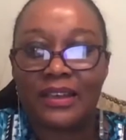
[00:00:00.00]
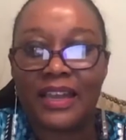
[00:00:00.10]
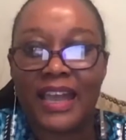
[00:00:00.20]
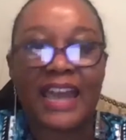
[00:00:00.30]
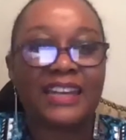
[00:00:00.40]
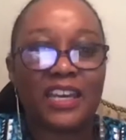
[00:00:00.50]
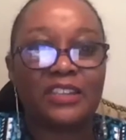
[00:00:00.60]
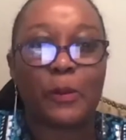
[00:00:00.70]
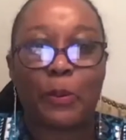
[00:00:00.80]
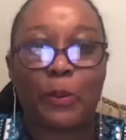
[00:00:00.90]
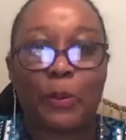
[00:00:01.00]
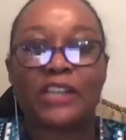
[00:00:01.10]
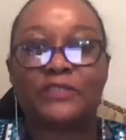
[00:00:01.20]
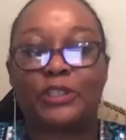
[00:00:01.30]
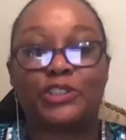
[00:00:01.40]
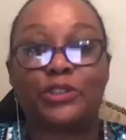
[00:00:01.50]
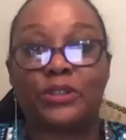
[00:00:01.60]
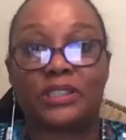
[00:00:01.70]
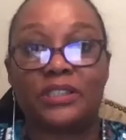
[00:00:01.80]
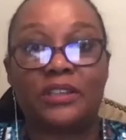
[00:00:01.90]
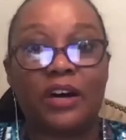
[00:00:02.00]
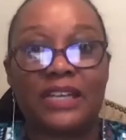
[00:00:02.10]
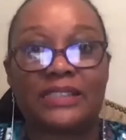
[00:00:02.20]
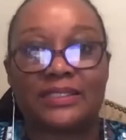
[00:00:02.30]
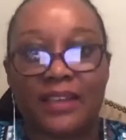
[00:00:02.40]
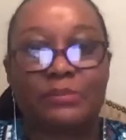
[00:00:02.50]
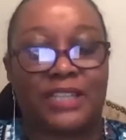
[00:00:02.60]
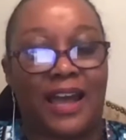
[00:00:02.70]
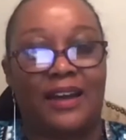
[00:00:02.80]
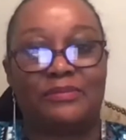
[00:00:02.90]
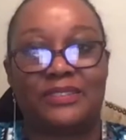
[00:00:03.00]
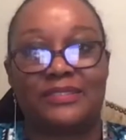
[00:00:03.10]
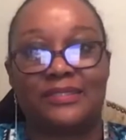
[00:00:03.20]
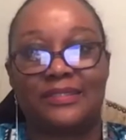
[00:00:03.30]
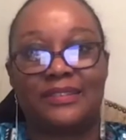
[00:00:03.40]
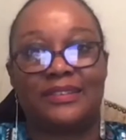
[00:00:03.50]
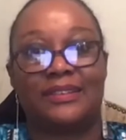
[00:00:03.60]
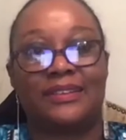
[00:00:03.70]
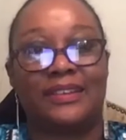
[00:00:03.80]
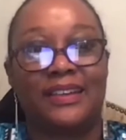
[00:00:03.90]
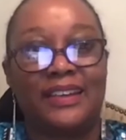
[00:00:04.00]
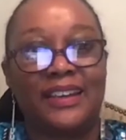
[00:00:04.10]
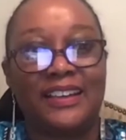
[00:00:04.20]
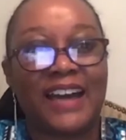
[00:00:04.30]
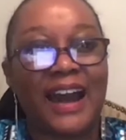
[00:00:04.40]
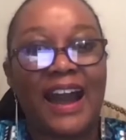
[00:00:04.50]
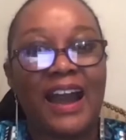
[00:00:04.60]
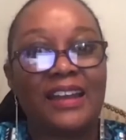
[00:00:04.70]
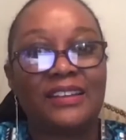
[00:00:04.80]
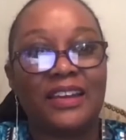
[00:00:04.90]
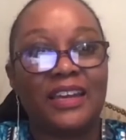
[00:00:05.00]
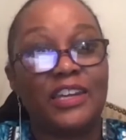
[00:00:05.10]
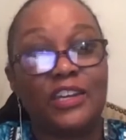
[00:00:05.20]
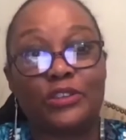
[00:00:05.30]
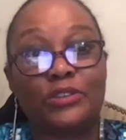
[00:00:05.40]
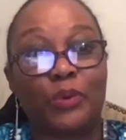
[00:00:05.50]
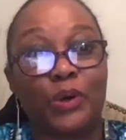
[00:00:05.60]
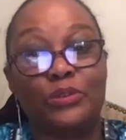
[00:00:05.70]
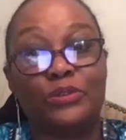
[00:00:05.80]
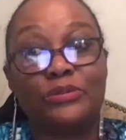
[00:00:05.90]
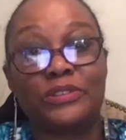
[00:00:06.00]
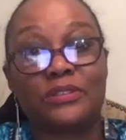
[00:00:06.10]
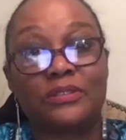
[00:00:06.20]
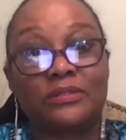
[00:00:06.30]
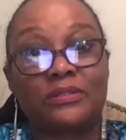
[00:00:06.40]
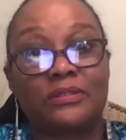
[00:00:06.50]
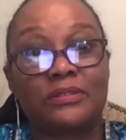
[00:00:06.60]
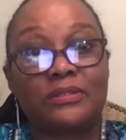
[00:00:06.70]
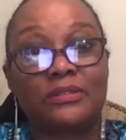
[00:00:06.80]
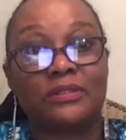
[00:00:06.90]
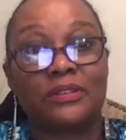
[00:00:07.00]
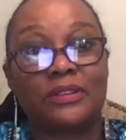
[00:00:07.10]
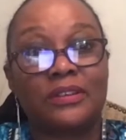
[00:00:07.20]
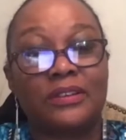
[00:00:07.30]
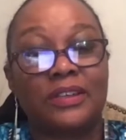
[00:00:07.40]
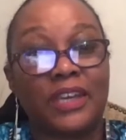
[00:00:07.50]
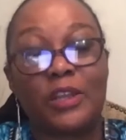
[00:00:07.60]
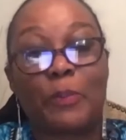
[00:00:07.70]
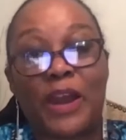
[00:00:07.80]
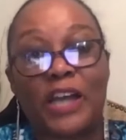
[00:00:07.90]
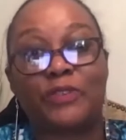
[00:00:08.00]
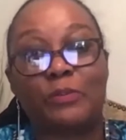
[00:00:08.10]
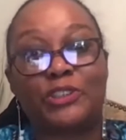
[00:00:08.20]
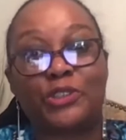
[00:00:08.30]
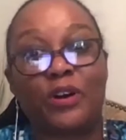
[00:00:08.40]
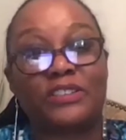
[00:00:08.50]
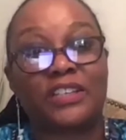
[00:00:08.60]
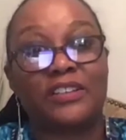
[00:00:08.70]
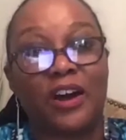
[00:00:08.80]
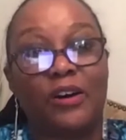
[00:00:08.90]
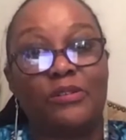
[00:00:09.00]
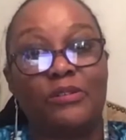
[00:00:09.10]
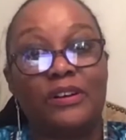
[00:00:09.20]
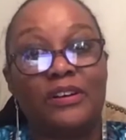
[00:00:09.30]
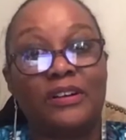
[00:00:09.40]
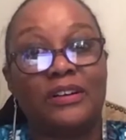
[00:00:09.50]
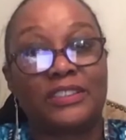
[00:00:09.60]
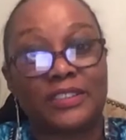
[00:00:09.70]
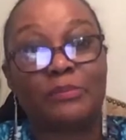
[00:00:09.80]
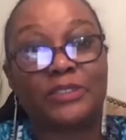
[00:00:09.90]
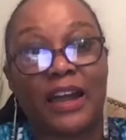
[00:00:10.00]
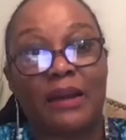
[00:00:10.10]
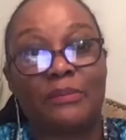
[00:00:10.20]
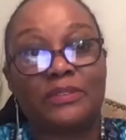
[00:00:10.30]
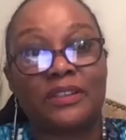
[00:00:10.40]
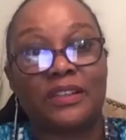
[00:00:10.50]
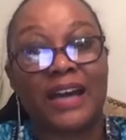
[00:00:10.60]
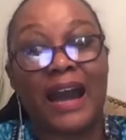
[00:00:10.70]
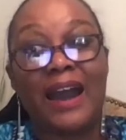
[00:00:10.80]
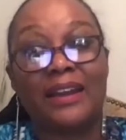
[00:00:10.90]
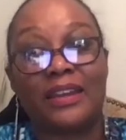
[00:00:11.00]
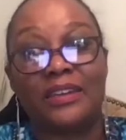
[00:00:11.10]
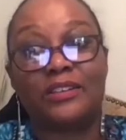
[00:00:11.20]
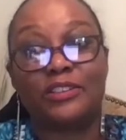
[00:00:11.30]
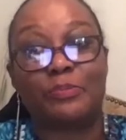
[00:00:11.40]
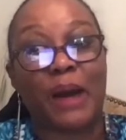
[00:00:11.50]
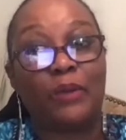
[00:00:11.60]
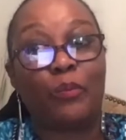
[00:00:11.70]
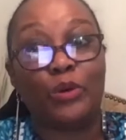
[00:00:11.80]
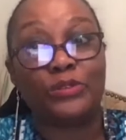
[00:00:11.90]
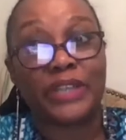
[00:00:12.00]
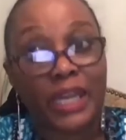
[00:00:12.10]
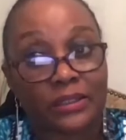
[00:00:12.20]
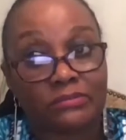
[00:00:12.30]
And in the press for maturity, know that sometimes God heals wounds. In the press for maturity, know sometimes God heals by wounding.